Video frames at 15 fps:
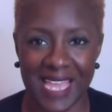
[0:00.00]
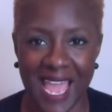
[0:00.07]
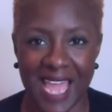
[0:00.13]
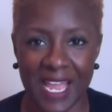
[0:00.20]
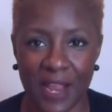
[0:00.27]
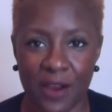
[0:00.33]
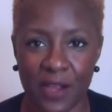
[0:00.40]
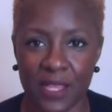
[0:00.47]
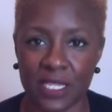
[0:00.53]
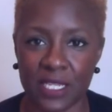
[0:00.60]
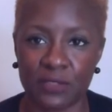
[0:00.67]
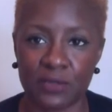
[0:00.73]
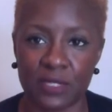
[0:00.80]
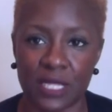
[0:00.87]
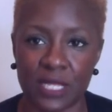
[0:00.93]
yeah, girl. And then
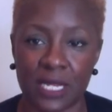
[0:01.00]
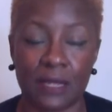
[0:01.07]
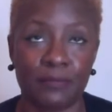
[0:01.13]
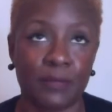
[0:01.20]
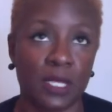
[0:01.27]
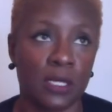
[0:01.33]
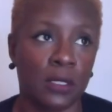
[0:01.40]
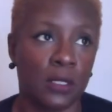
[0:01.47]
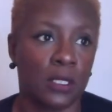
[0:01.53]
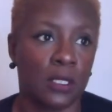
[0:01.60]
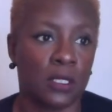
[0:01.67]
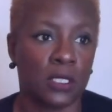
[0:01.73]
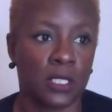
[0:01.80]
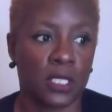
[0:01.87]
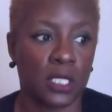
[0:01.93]
as soon as they get,
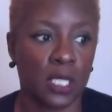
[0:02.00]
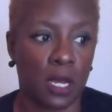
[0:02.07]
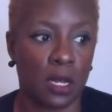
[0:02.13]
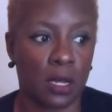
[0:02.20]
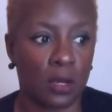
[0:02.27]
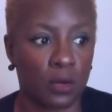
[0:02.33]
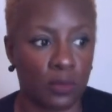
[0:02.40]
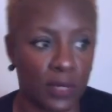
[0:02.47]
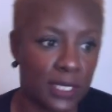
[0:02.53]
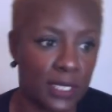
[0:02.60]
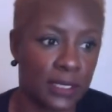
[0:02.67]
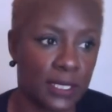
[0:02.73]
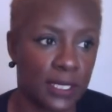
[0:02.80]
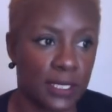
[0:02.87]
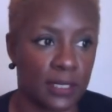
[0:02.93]
she
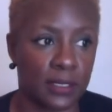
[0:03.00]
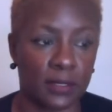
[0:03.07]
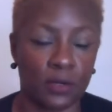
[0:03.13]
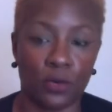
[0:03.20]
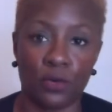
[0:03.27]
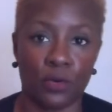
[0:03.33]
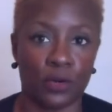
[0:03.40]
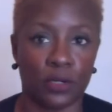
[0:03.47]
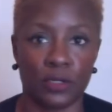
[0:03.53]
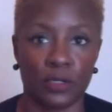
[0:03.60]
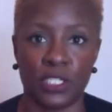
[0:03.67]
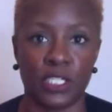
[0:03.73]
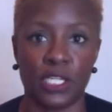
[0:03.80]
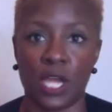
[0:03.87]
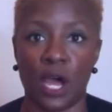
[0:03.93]
always get hit, or
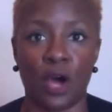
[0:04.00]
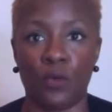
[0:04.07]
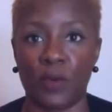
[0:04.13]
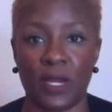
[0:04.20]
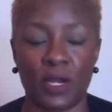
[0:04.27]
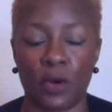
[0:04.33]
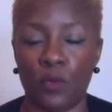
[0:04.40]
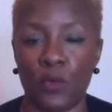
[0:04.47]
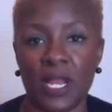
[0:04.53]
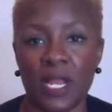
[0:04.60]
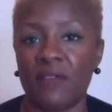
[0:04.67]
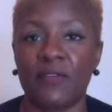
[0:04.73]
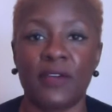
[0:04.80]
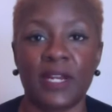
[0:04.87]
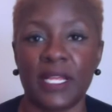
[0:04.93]
she always, or
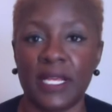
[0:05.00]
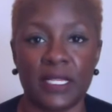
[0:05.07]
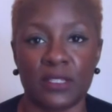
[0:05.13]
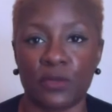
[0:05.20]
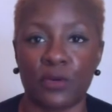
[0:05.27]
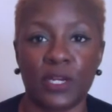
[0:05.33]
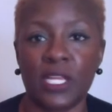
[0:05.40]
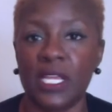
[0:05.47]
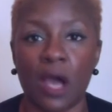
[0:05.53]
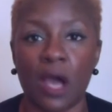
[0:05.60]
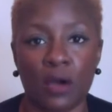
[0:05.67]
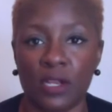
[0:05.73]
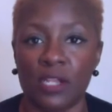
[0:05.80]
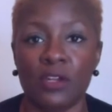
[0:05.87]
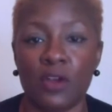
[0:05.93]
whatever it is, or he
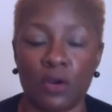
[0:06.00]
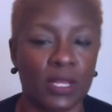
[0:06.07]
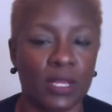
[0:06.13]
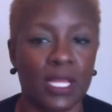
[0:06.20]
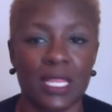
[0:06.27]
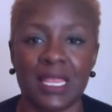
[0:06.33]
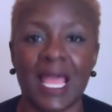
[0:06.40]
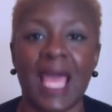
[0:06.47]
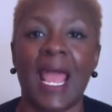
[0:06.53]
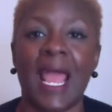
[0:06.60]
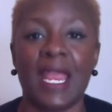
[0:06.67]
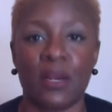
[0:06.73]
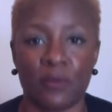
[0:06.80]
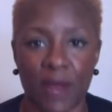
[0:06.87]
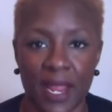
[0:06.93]
all, you know, that
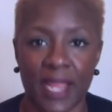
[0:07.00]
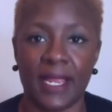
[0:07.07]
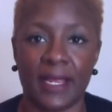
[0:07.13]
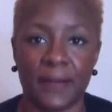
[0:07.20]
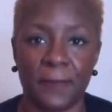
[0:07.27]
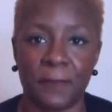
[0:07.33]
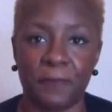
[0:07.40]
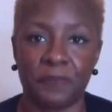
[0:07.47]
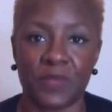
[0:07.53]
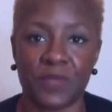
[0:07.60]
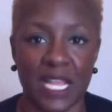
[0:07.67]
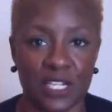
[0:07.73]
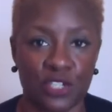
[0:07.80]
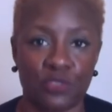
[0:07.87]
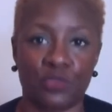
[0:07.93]
haterade
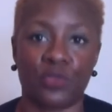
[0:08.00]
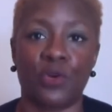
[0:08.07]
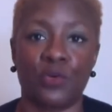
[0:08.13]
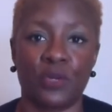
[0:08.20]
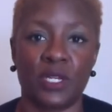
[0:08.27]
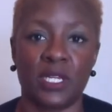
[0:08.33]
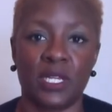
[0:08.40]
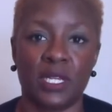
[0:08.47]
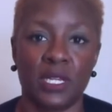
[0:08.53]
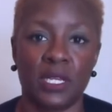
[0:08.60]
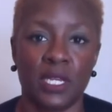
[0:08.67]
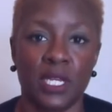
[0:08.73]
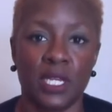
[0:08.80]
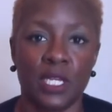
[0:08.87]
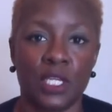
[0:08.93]
that you throwing.
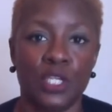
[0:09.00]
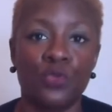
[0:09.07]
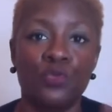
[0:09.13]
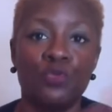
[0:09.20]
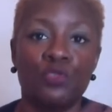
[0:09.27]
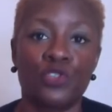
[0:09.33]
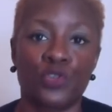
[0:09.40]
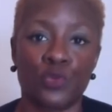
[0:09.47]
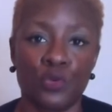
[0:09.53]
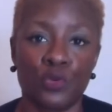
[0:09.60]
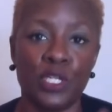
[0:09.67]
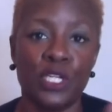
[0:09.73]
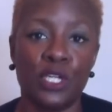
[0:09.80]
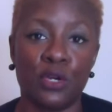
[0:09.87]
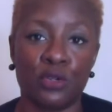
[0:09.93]
You
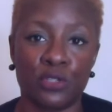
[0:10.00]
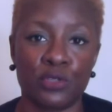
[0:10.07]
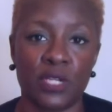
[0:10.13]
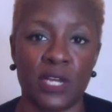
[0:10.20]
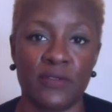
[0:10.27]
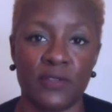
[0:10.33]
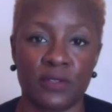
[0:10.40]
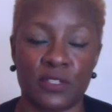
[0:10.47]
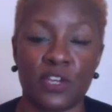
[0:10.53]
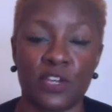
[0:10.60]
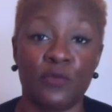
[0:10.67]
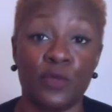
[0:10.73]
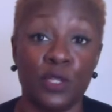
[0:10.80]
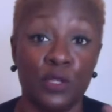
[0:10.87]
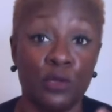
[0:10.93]
truly know that you love
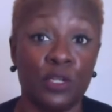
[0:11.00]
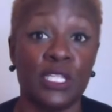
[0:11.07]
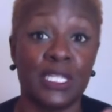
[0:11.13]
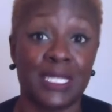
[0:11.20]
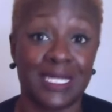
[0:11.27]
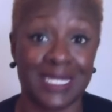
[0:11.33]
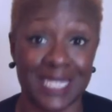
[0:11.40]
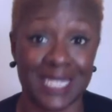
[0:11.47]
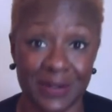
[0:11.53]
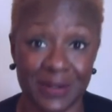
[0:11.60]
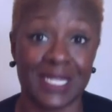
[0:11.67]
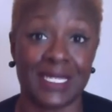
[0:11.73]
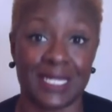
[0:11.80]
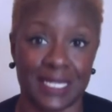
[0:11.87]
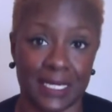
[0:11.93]
yourself when you can
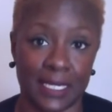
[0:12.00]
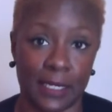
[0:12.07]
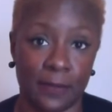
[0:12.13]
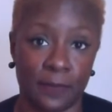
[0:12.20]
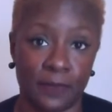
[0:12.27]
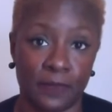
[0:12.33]
seriously